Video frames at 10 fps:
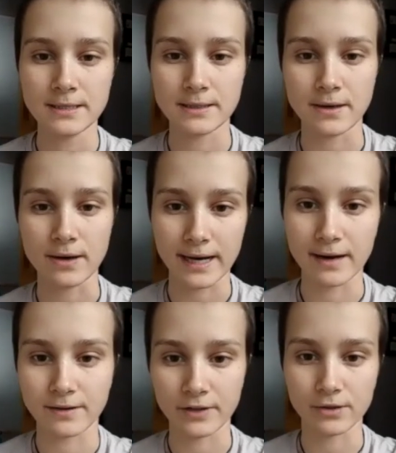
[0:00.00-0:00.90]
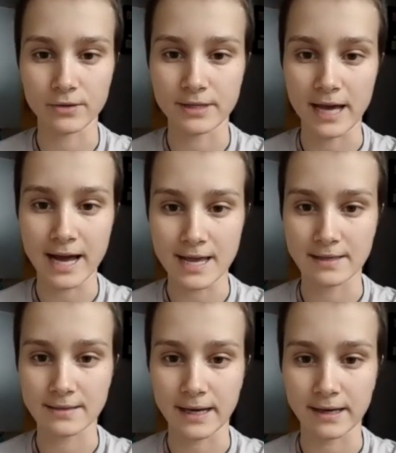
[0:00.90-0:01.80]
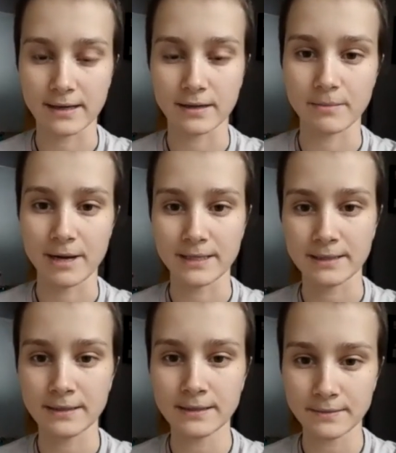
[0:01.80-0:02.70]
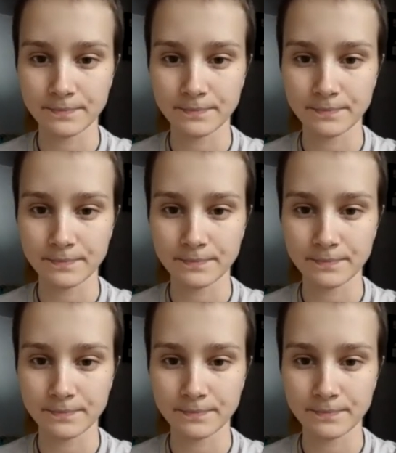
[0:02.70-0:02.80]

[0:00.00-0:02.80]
So I kind of include that in psychedelic medicines.